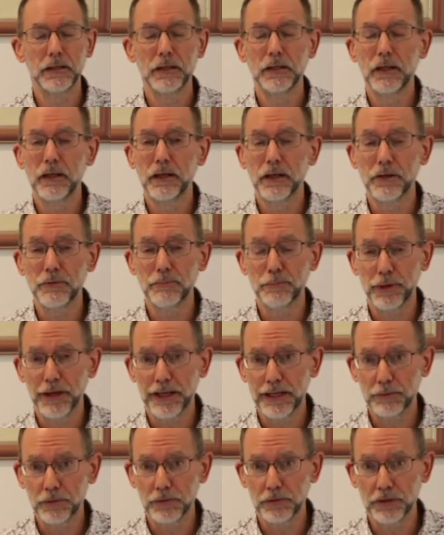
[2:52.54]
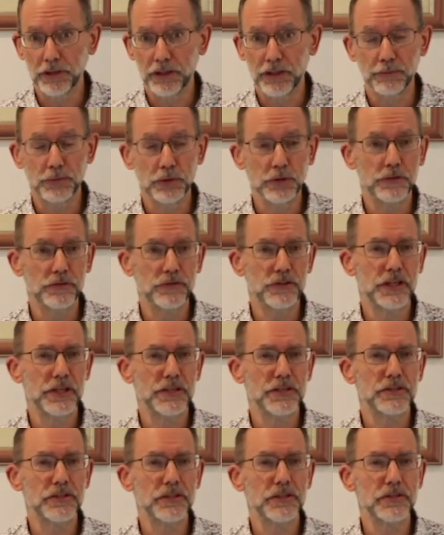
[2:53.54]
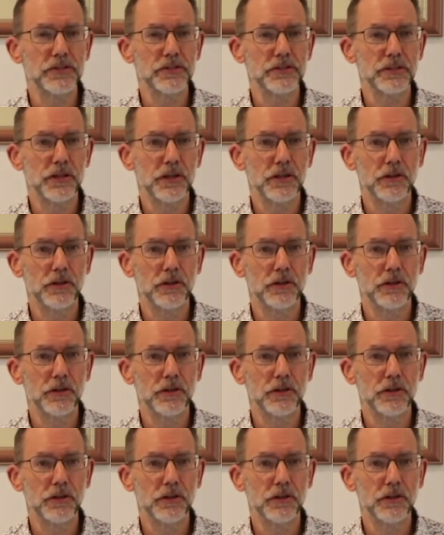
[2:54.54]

At Babel, in the book of Genesis,